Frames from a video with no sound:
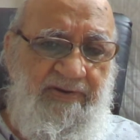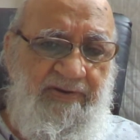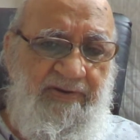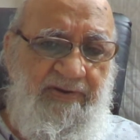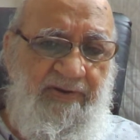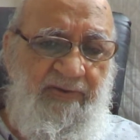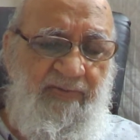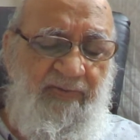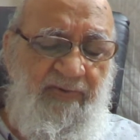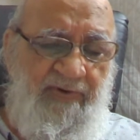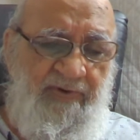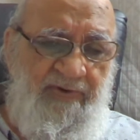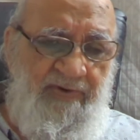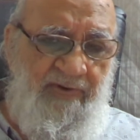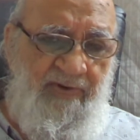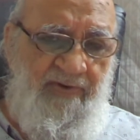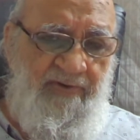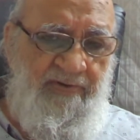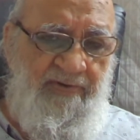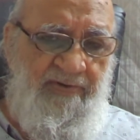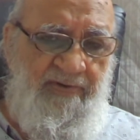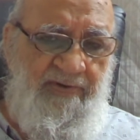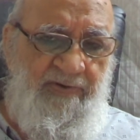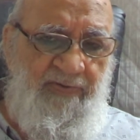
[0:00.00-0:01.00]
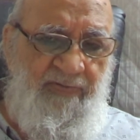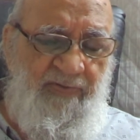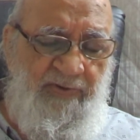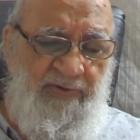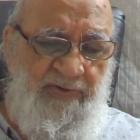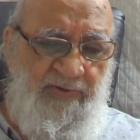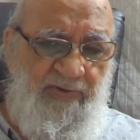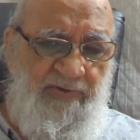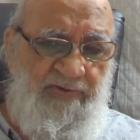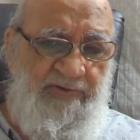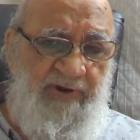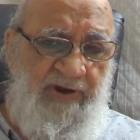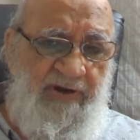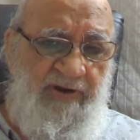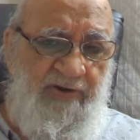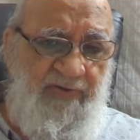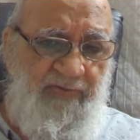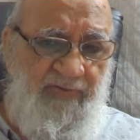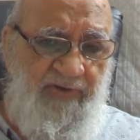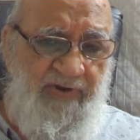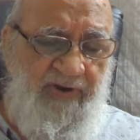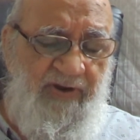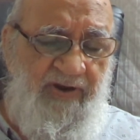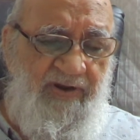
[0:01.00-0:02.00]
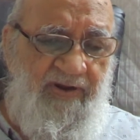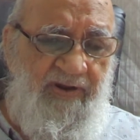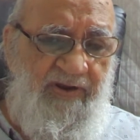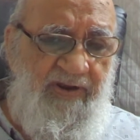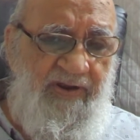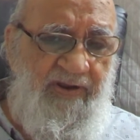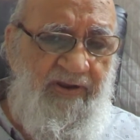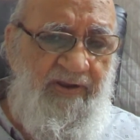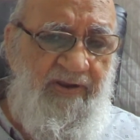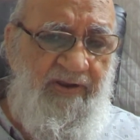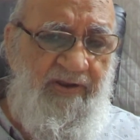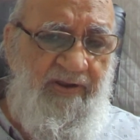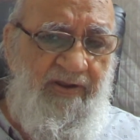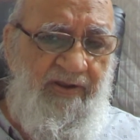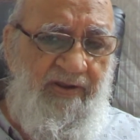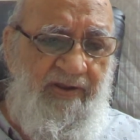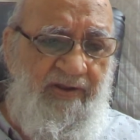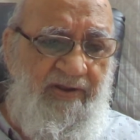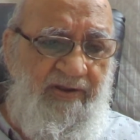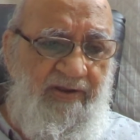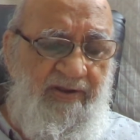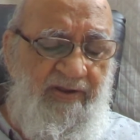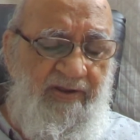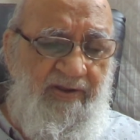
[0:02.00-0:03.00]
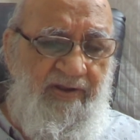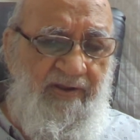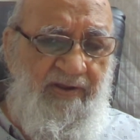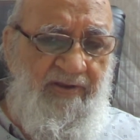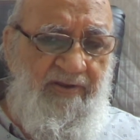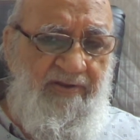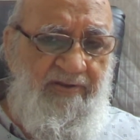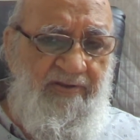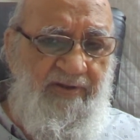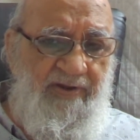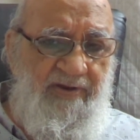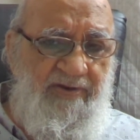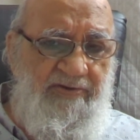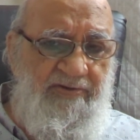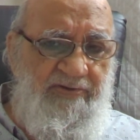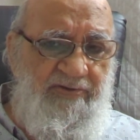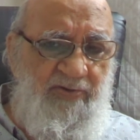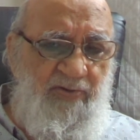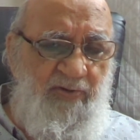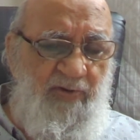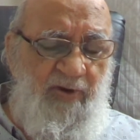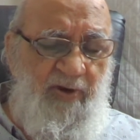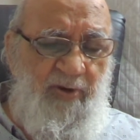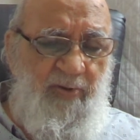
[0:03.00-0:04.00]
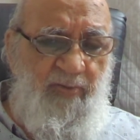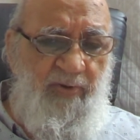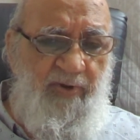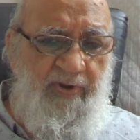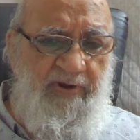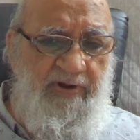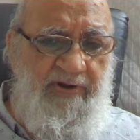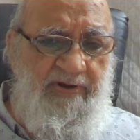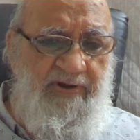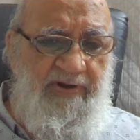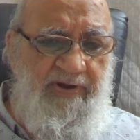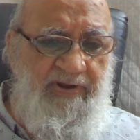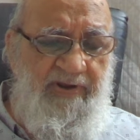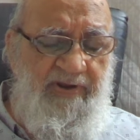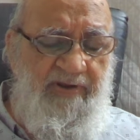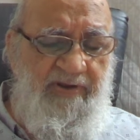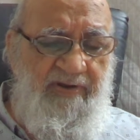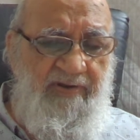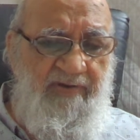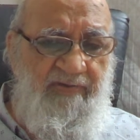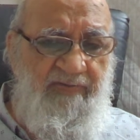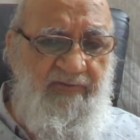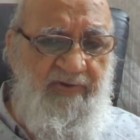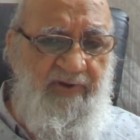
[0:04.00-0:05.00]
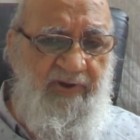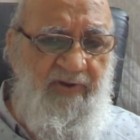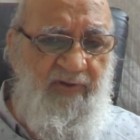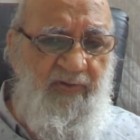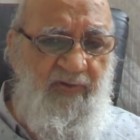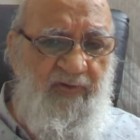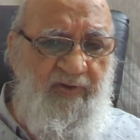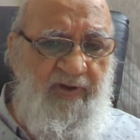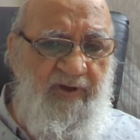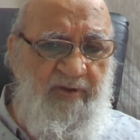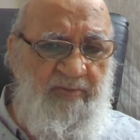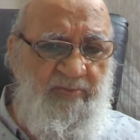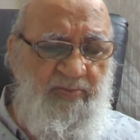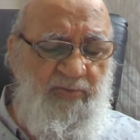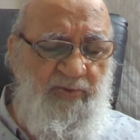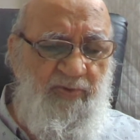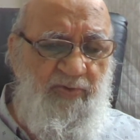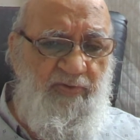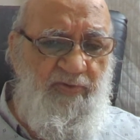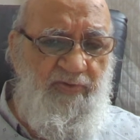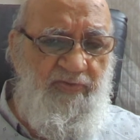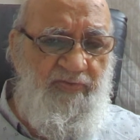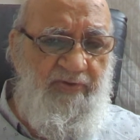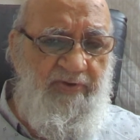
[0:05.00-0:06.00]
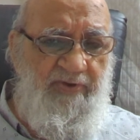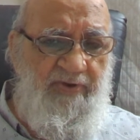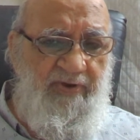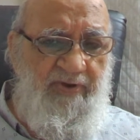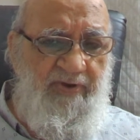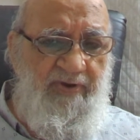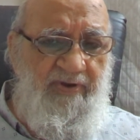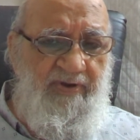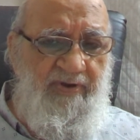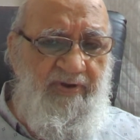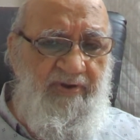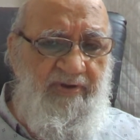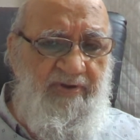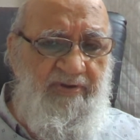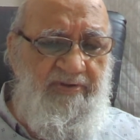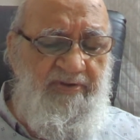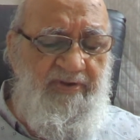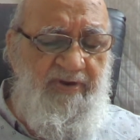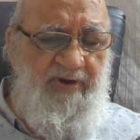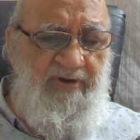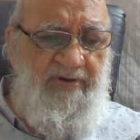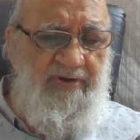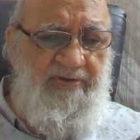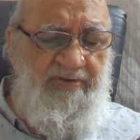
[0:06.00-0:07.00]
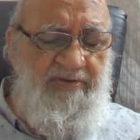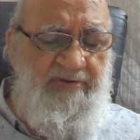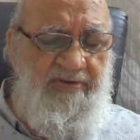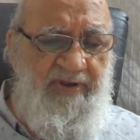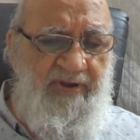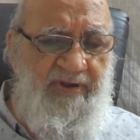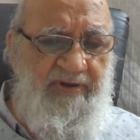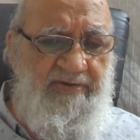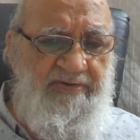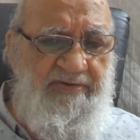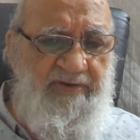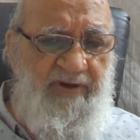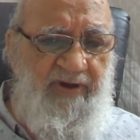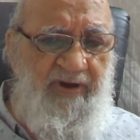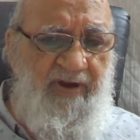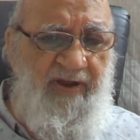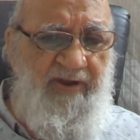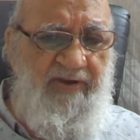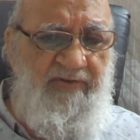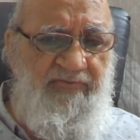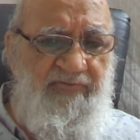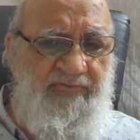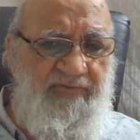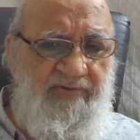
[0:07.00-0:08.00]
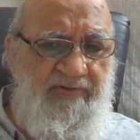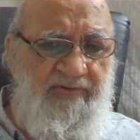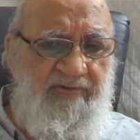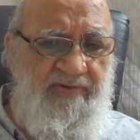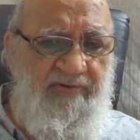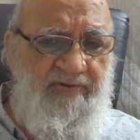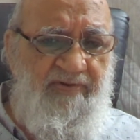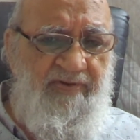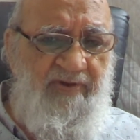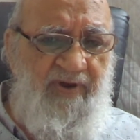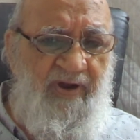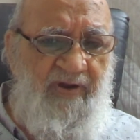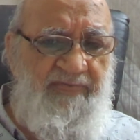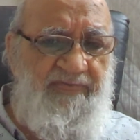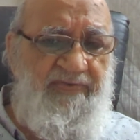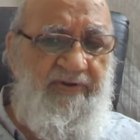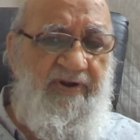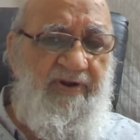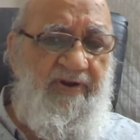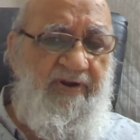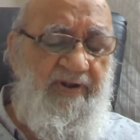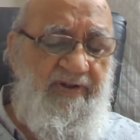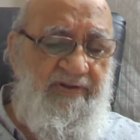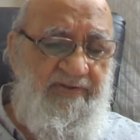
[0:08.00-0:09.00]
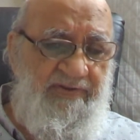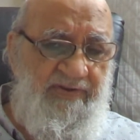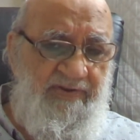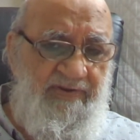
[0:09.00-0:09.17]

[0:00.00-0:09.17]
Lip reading: even though scientifically there is no laboratory where you can prove that there is a life after death,